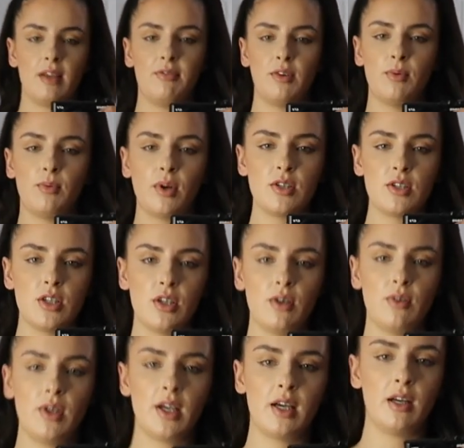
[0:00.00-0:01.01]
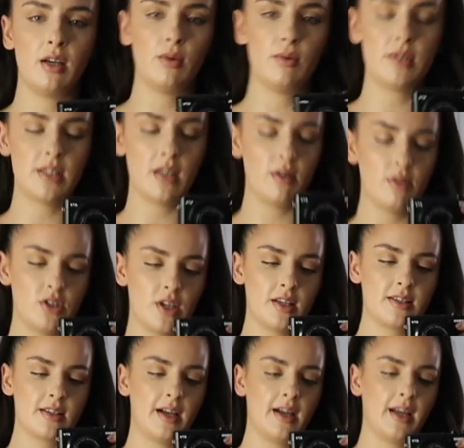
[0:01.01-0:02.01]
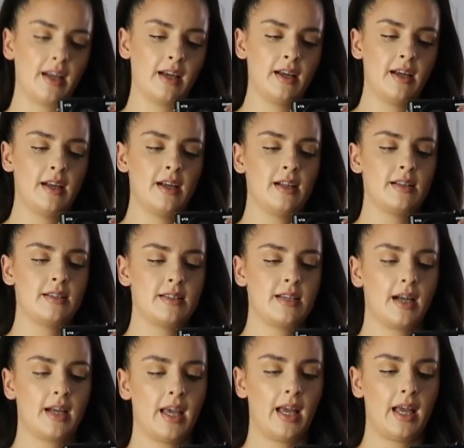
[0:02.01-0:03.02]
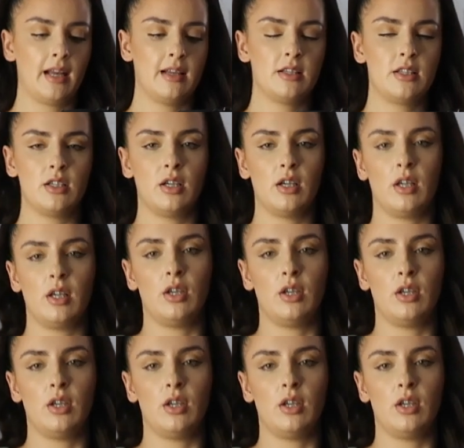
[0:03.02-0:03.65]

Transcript: If you want to, you can also just like tuck it into